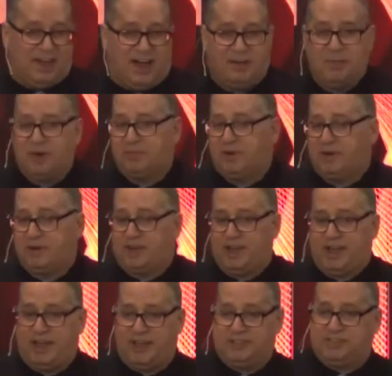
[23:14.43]
I'm up here
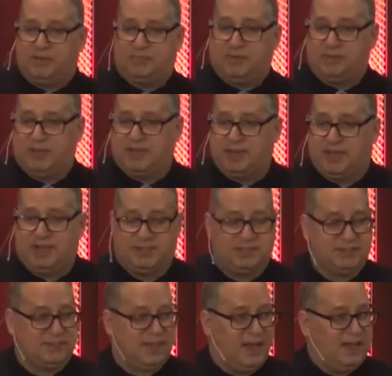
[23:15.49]
today simply
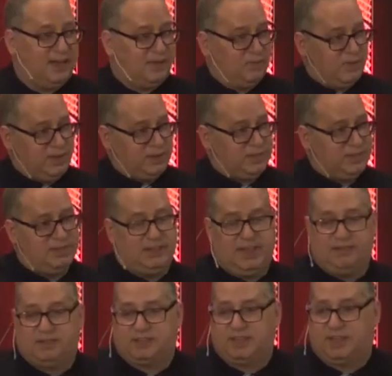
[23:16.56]
because I didn't want to
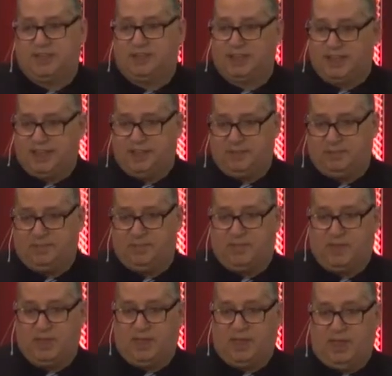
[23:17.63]
leave it to Gil again.
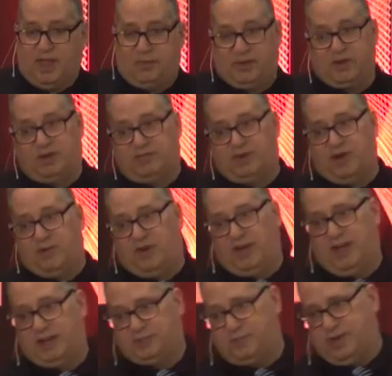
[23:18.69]
And we couldn't very
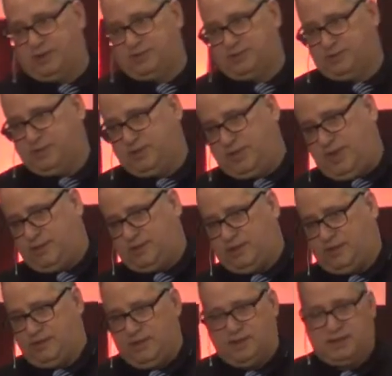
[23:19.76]
well ask Pastor Keith
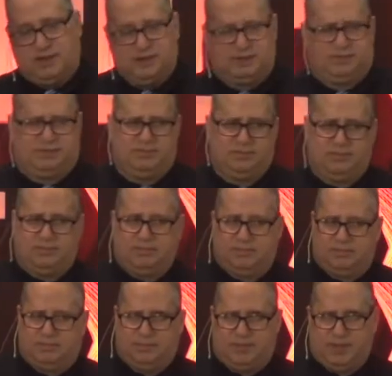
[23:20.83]
to do it, because
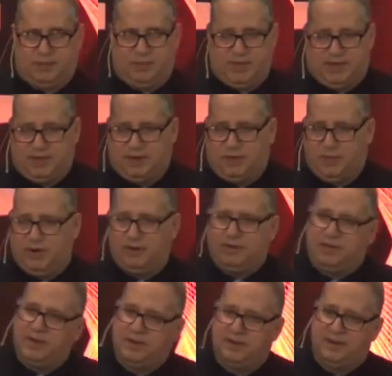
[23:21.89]
that would be kind of
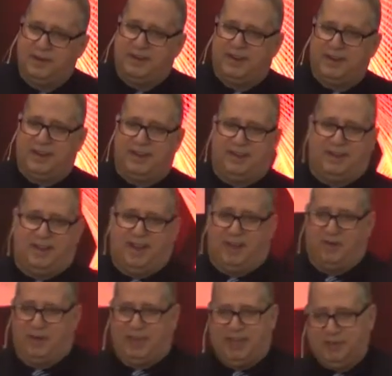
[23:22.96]
weird,
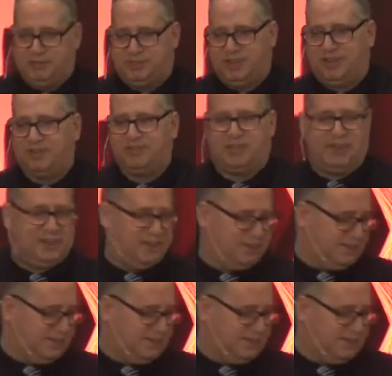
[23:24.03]
honoring himself.